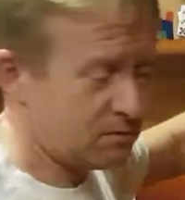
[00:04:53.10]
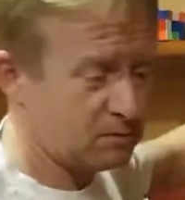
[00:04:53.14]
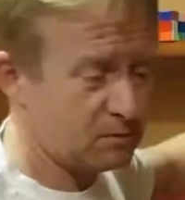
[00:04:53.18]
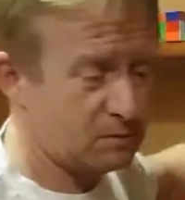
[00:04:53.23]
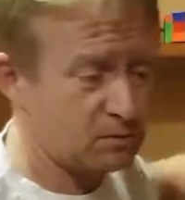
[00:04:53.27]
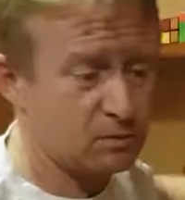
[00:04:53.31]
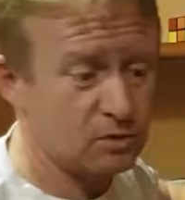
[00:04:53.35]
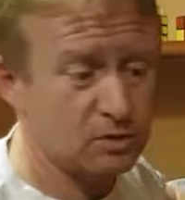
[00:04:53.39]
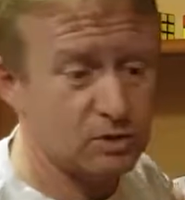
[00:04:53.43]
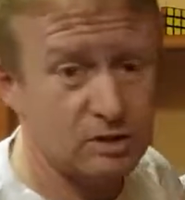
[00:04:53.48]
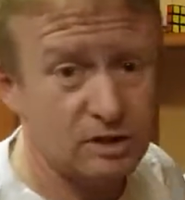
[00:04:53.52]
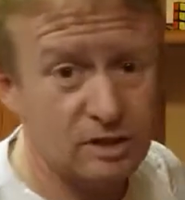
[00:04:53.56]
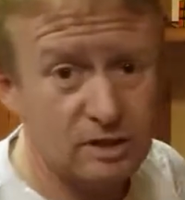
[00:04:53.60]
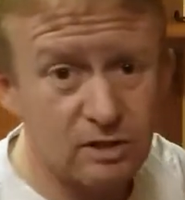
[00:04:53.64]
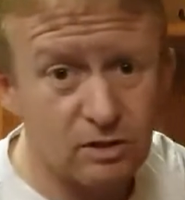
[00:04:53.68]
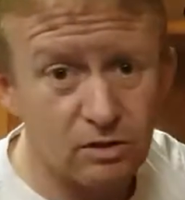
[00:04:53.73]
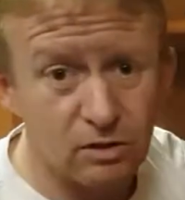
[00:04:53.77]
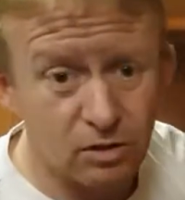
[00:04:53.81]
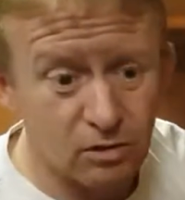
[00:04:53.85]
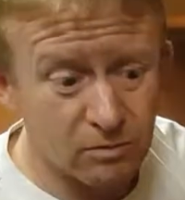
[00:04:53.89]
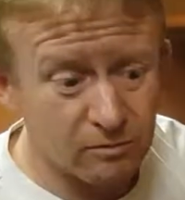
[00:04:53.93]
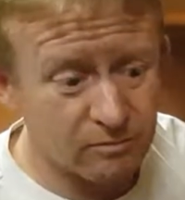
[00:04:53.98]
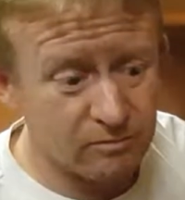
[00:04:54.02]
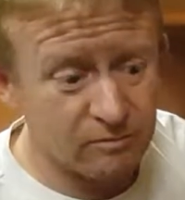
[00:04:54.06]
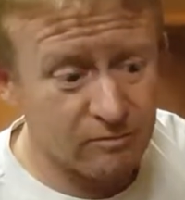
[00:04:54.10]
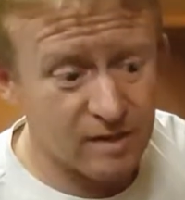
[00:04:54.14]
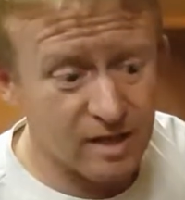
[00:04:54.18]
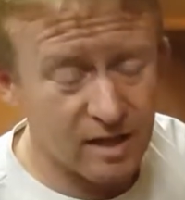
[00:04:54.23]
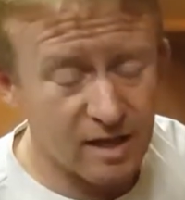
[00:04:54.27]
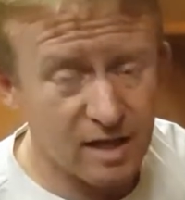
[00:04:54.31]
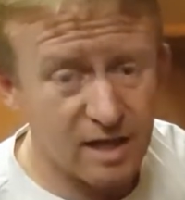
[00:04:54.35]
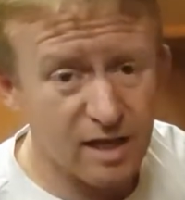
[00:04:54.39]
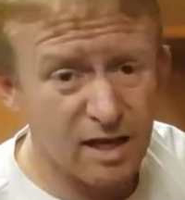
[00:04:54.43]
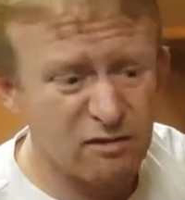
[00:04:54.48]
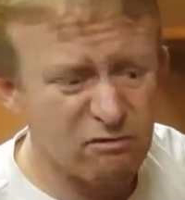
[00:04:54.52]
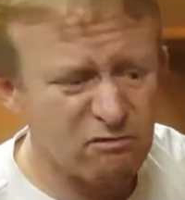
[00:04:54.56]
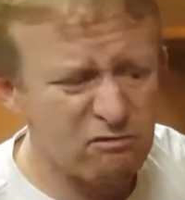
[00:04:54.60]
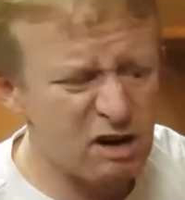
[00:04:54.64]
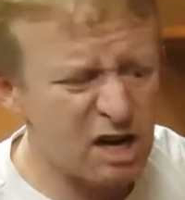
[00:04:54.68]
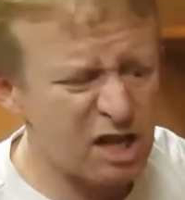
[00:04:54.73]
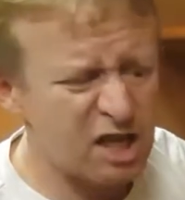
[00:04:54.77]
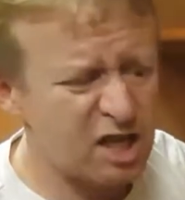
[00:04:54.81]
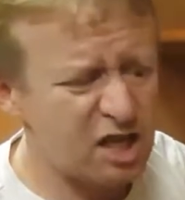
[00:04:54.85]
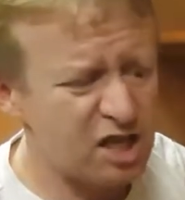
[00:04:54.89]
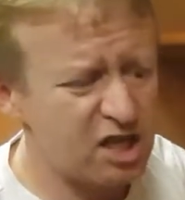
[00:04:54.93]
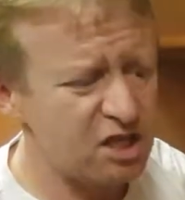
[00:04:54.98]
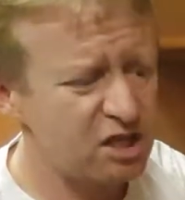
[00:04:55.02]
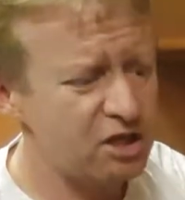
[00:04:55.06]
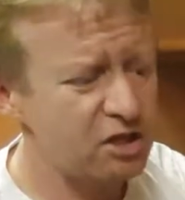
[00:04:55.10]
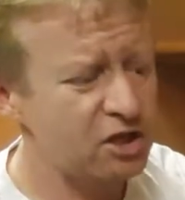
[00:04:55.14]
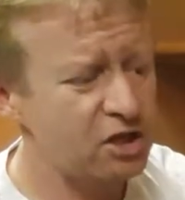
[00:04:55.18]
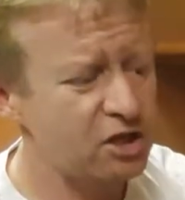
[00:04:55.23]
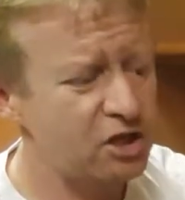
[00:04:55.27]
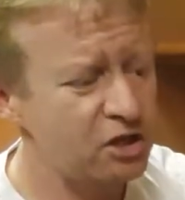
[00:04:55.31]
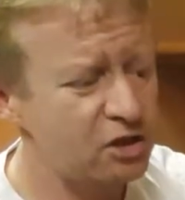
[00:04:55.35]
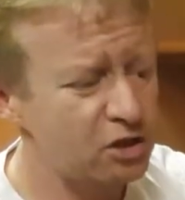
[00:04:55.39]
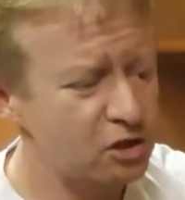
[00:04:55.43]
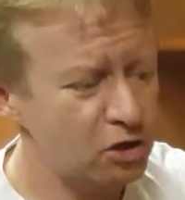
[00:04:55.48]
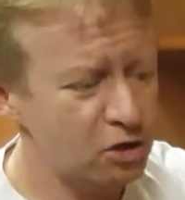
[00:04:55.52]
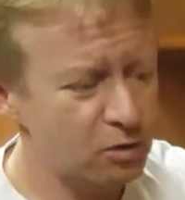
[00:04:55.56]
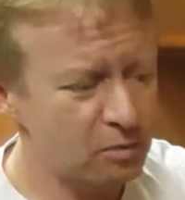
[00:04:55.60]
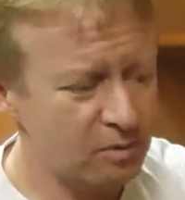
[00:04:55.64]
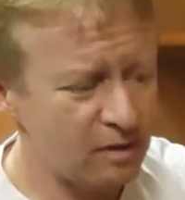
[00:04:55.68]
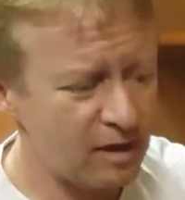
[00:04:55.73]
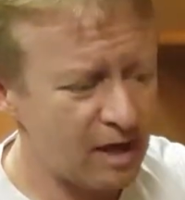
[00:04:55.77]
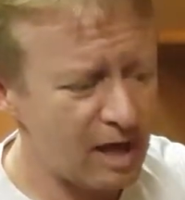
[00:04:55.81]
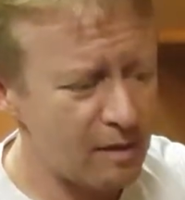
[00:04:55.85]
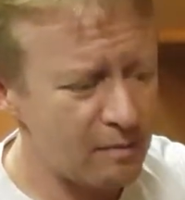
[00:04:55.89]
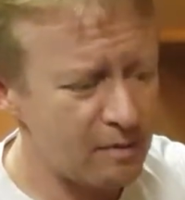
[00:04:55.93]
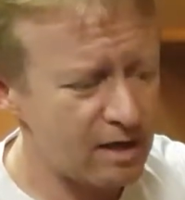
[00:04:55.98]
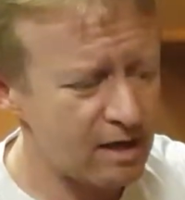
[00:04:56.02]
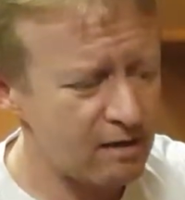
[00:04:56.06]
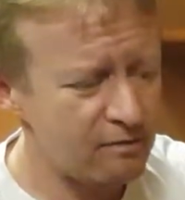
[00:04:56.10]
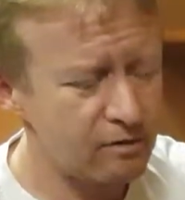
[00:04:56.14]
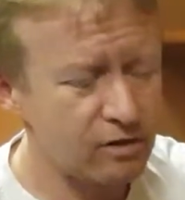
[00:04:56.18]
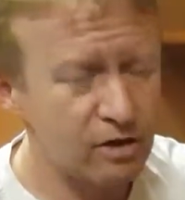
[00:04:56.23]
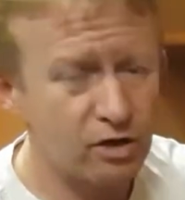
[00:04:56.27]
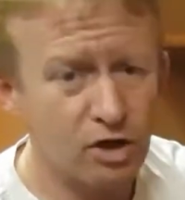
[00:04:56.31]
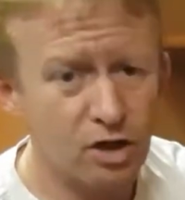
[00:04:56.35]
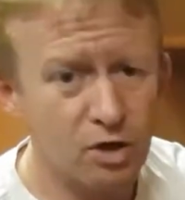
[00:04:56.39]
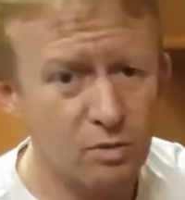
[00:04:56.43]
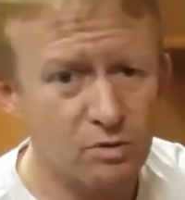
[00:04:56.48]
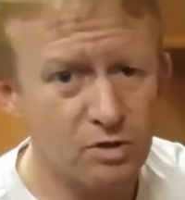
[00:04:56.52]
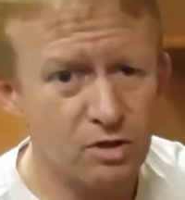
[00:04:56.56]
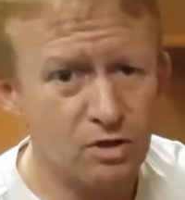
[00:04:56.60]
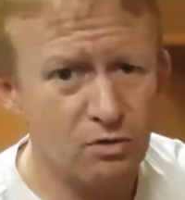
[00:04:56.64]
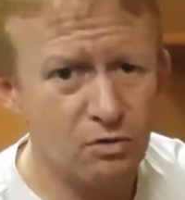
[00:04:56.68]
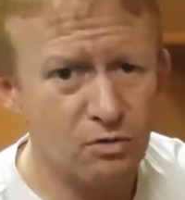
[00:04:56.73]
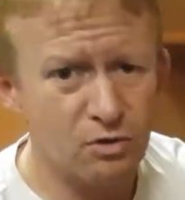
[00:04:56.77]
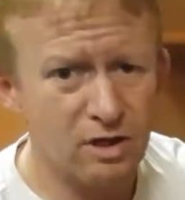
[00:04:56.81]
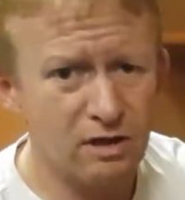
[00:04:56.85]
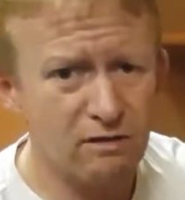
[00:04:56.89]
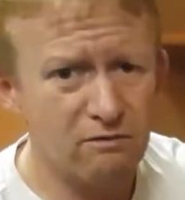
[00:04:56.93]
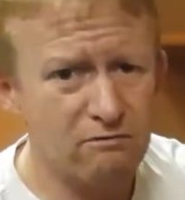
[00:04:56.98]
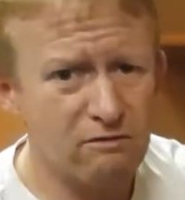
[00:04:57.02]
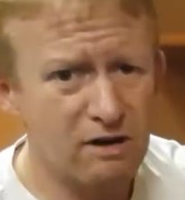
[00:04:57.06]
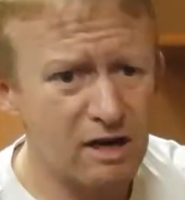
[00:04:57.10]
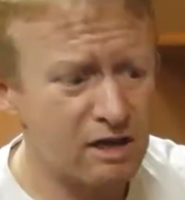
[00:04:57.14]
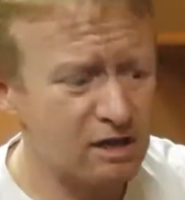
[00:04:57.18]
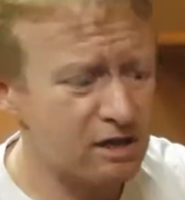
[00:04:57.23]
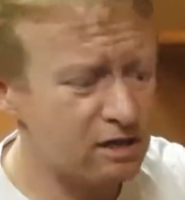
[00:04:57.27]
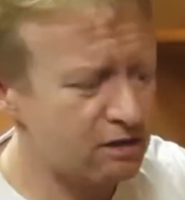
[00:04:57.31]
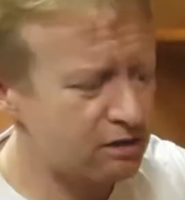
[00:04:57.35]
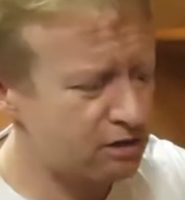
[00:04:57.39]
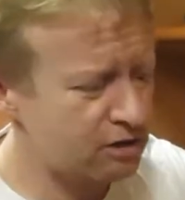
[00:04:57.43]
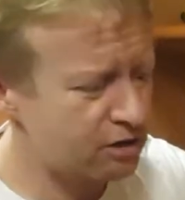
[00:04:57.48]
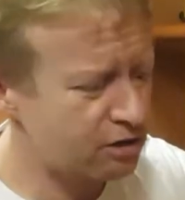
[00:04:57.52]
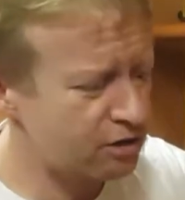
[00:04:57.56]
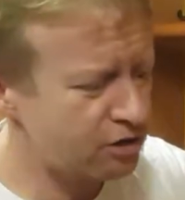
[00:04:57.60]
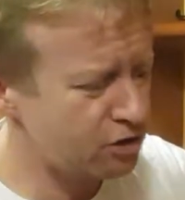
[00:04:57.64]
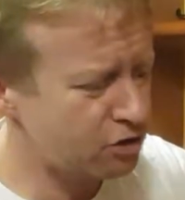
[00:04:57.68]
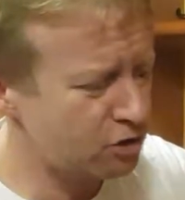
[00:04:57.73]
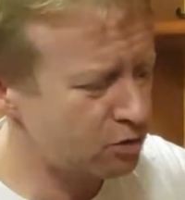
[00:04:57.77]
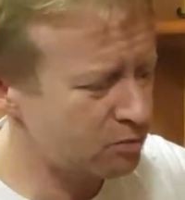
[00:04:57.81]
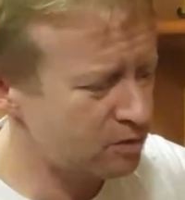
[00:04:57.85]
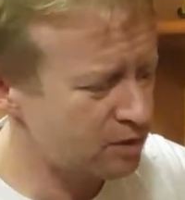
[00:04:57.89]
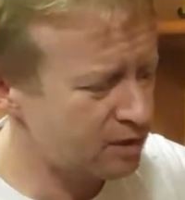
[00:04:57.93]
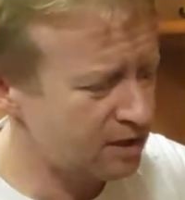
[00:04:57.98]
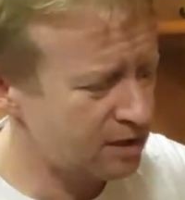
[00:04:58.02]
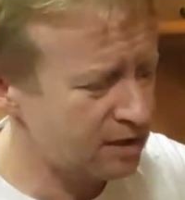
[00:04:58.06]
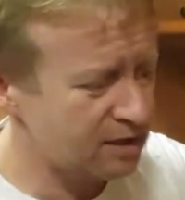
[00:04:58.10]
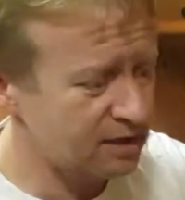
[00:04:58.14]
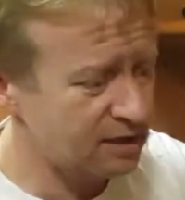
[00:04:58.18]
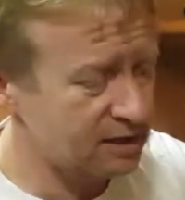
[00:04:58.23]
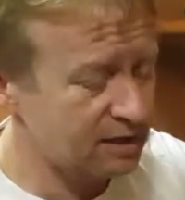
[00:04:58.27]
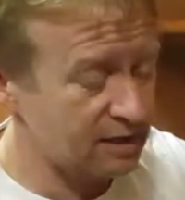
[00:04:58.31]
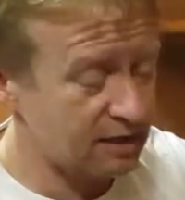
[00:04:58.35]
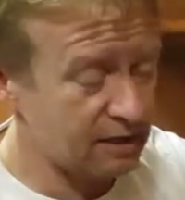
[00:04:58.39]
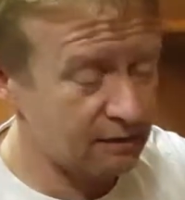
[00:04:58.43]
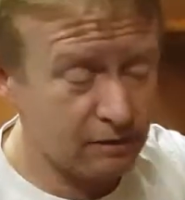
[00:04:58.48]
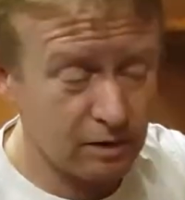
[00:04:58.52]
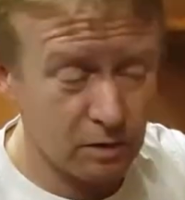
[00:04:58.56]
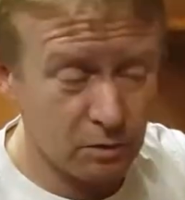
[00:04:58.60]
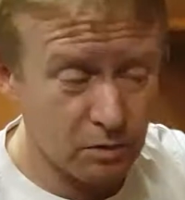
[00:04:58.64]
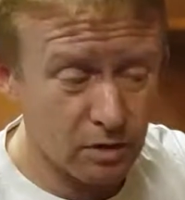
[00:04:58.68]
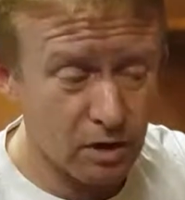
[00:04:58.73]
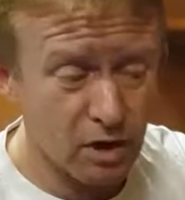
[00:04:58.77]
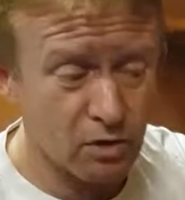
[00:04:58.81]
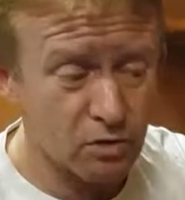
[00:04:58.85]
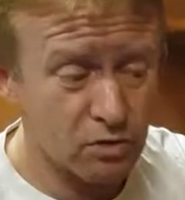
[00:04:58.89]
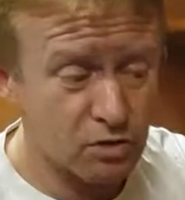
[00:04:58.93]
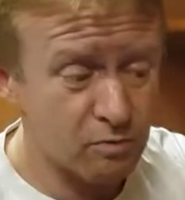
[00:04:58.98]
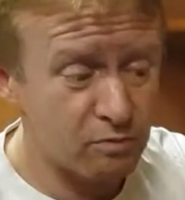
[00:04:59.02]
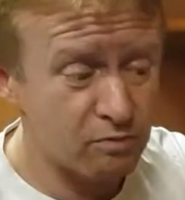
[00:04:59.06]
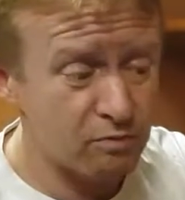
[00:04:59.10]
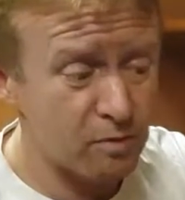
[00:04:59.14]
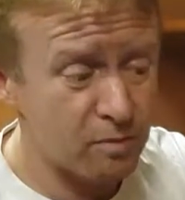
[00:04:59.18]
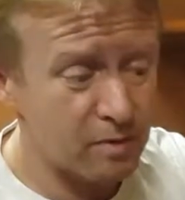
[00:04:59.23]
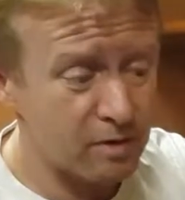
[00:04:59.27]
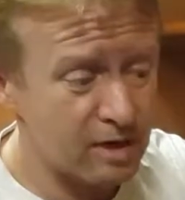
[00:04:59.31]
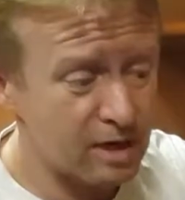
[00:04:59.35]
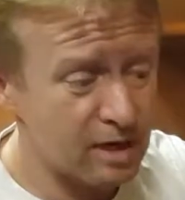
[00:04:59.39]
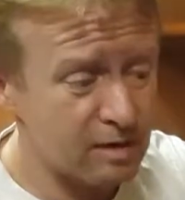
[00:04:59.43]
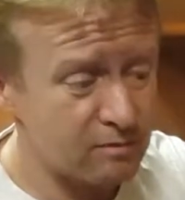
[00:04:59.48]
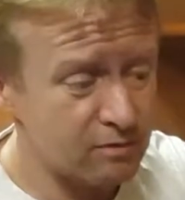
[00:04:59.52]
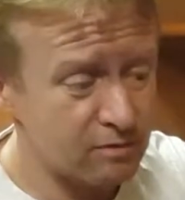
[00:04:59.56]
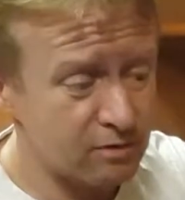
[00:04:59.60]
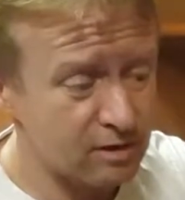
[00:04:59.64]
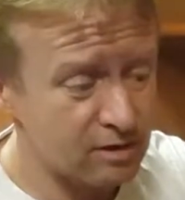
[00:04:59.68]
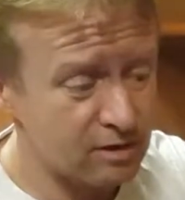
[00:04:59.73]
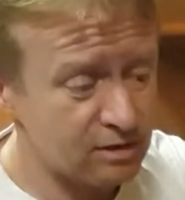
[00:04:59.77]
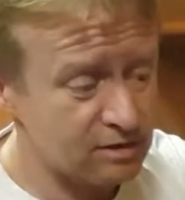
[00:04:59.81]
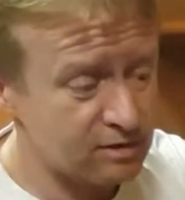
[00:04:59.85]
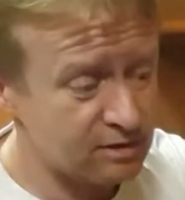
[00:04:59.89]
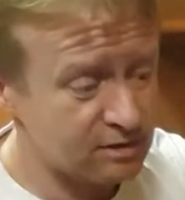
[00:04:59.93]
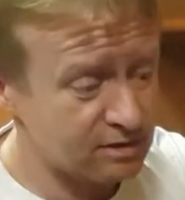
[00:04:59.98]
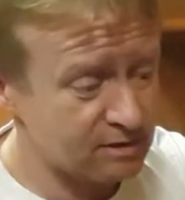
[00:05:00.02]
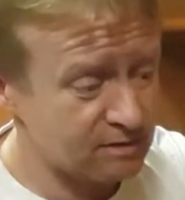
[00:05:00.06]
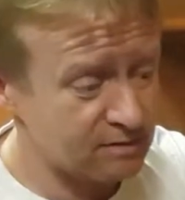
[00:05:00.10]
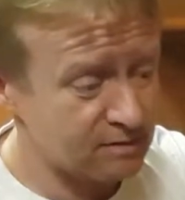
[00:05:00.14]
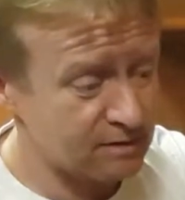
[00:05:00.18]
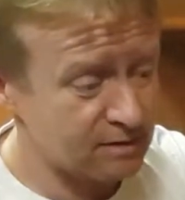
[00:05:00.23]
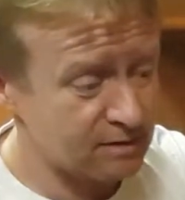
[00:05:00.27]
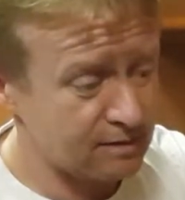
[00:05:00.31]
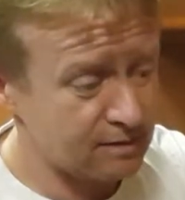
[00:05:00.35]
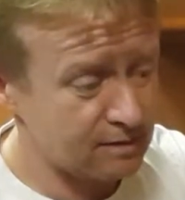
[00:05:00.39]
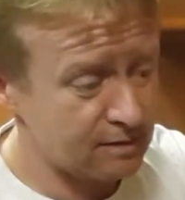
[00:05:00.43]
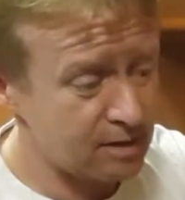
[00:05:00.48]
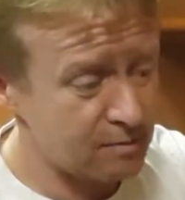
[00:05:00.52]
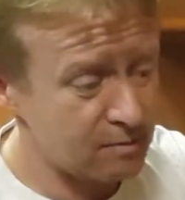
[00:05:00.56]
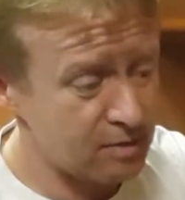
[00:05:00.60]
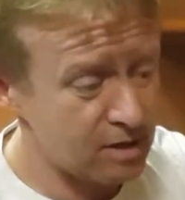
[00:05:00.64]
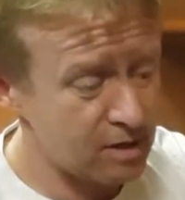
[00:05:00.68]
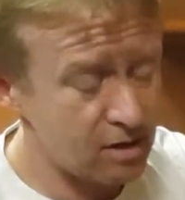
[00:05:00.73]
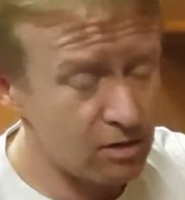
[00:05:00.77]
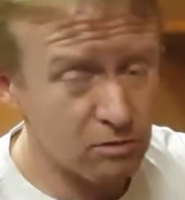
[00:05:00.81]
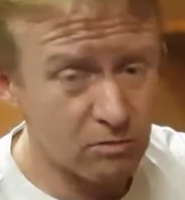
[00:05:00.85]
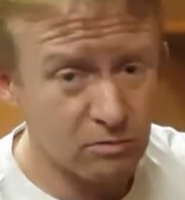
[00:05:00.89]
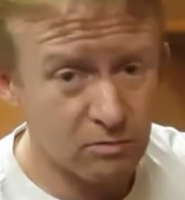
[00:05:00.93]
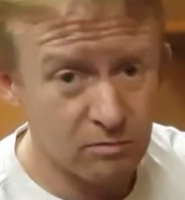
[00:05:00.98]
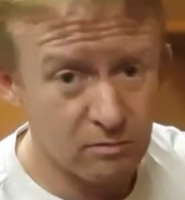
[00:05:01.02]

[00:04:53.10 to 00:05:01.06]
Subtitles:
What has this got? Irregular cube. How many other cubes are called irregular cube? If anyone knows a proper name for this, let me know.